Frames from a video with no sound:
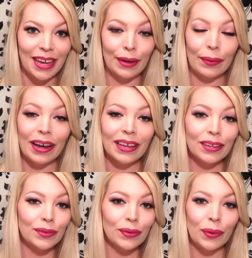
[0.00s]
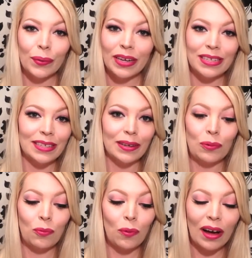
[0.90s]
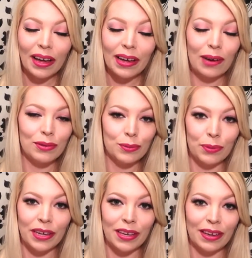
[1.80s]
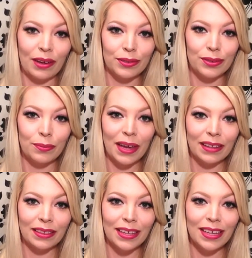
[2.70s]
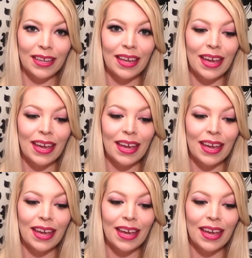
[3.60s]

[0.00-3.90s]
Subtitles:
Now, I had no idea why I was breaking out so badly,